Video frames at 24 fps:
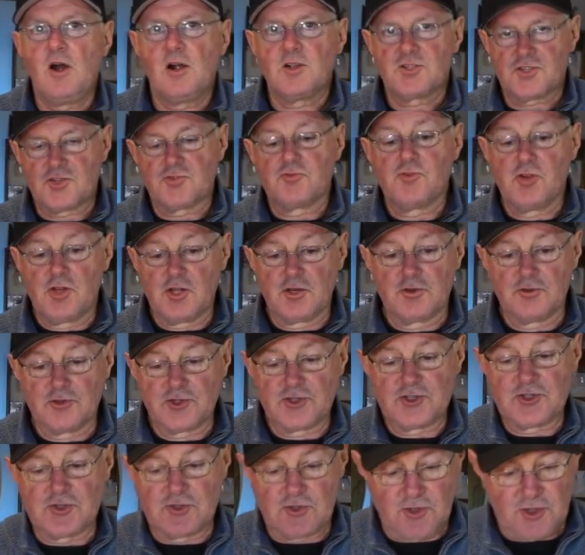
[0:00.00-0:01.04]
It's a really good
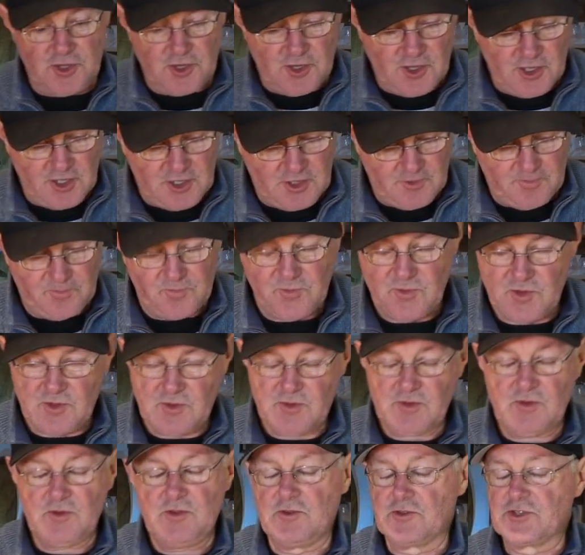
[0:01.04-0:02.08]
saw that
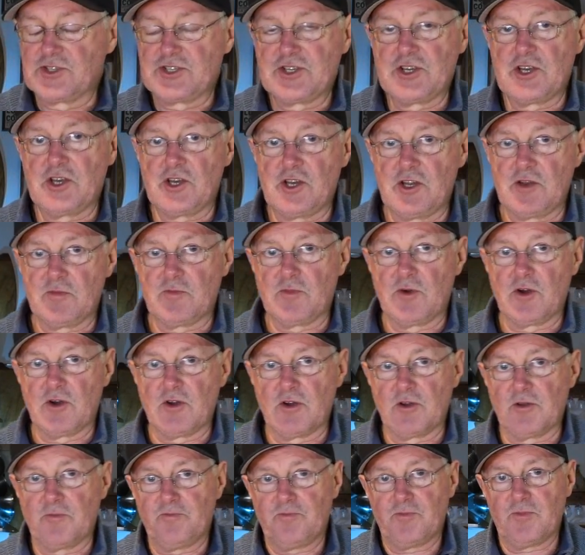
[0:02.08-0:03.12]
you'll see it in
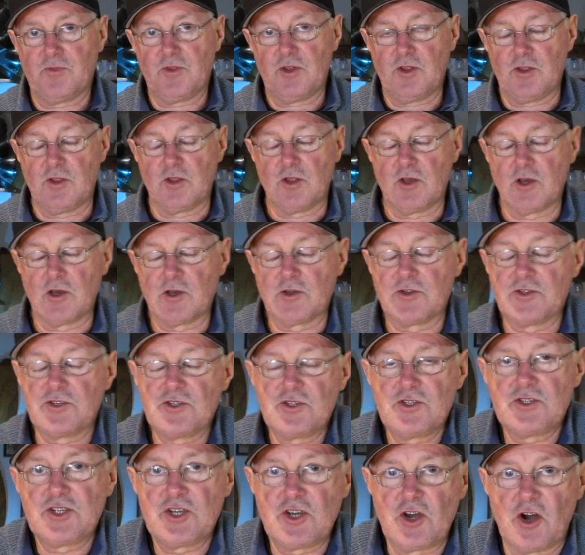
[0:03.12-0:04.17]
the
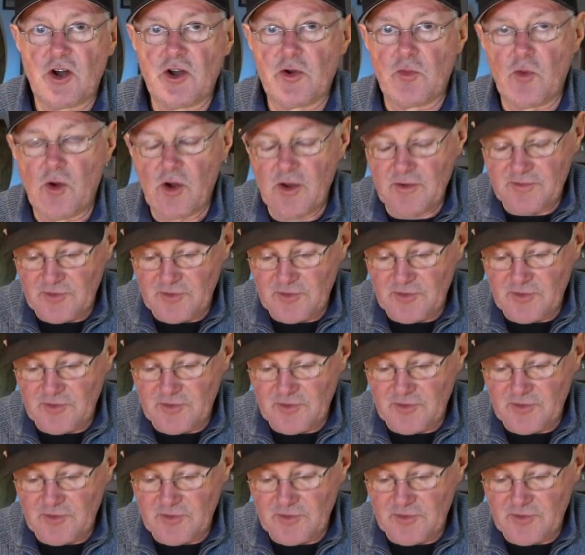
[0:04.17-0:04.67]
DIY